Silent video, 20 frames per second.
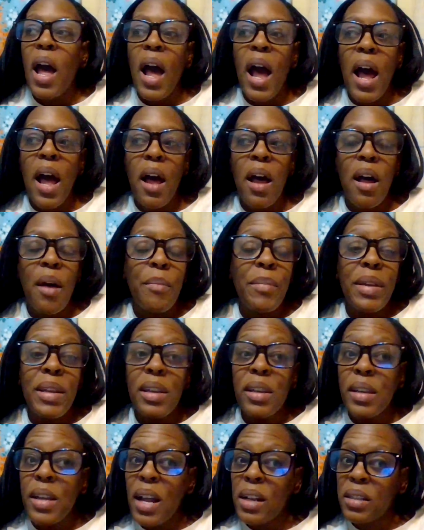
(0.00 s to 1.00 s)
Um,
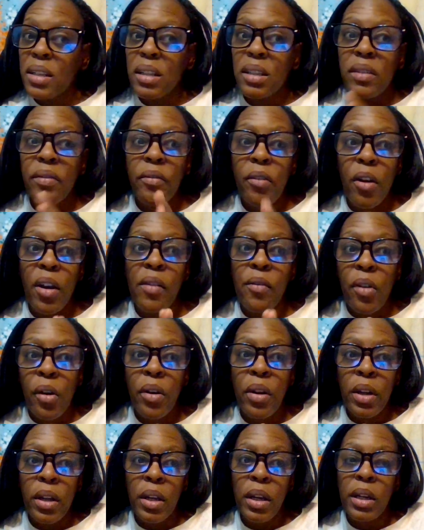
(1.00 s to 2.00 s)
yes, it's a very,
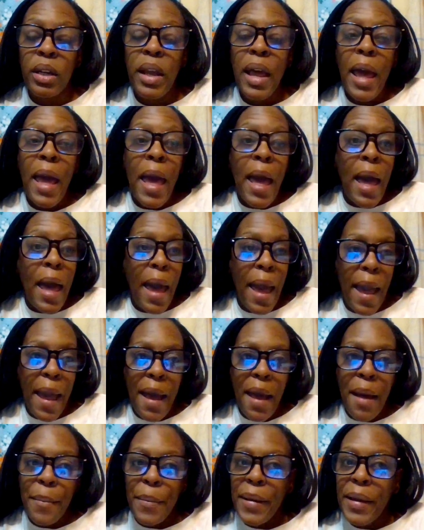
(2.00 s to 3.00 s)
very good
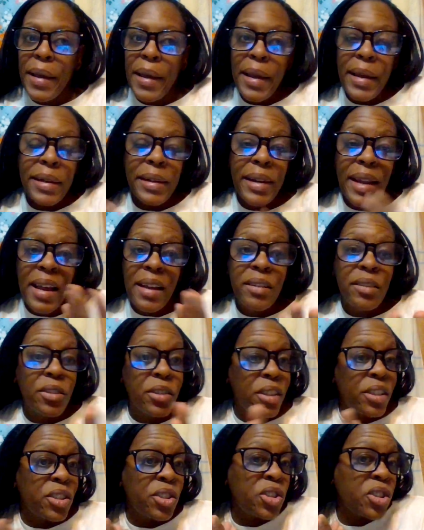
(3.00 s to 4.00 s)
app and yeah
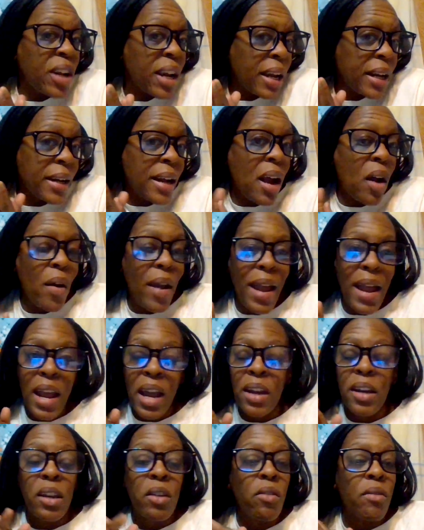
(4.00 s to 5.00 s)
just check it out
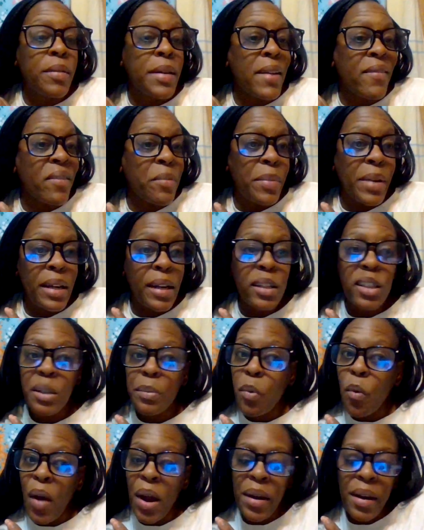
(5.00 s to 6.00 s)
and you'll never be
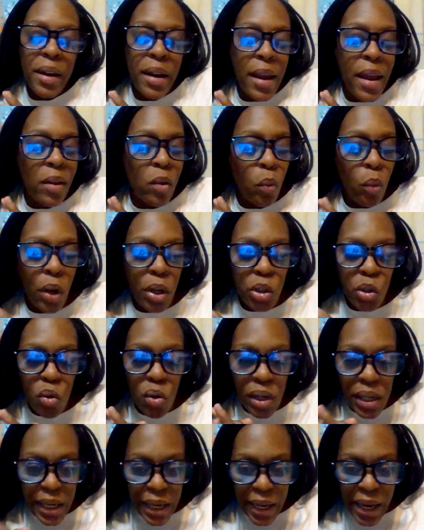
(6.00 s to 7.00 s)
disappointed and what you
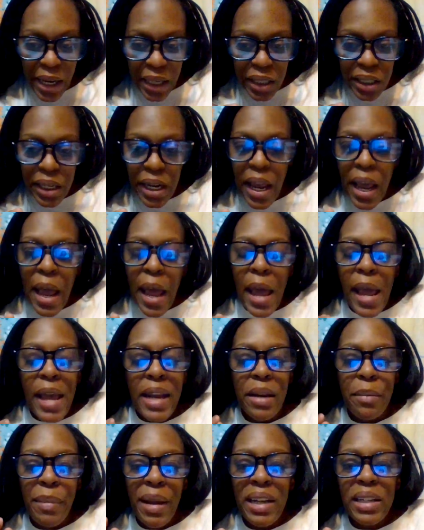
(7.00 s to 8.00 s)
get
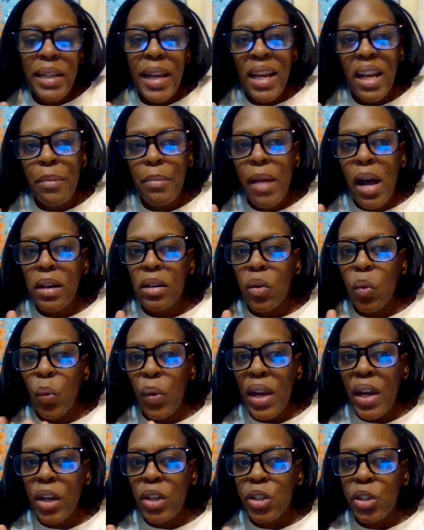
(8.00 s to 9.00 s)
and it may take about a
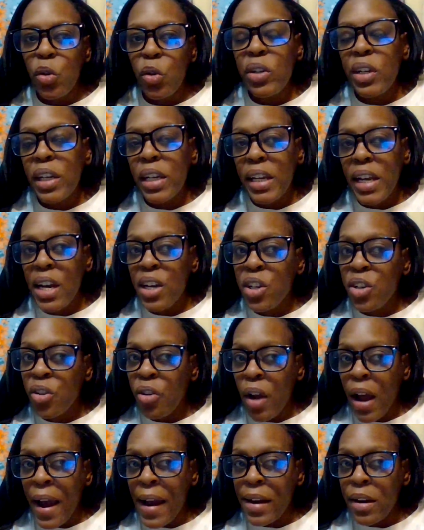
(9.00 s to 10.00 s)
week or two to get
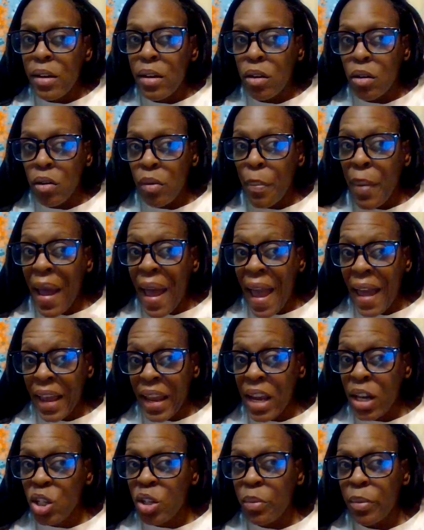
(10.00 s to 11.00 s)
your your
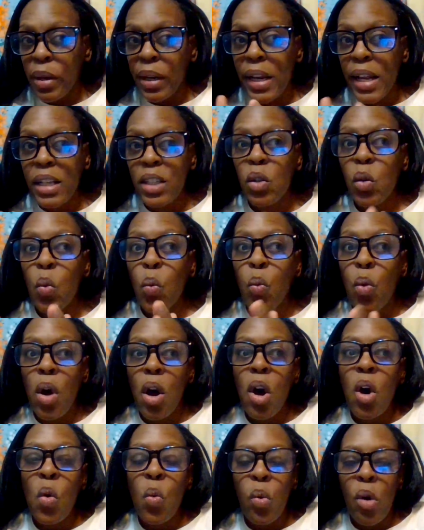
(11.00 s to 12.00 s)
package but it's
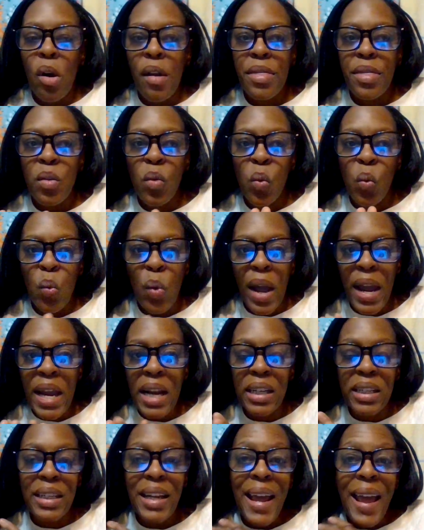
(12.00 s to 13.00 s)
well worth the
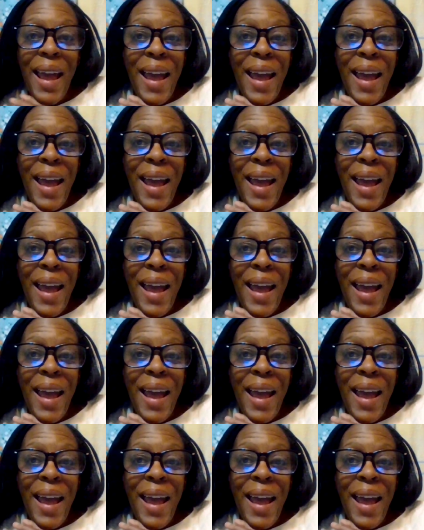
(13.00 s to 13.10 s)
wait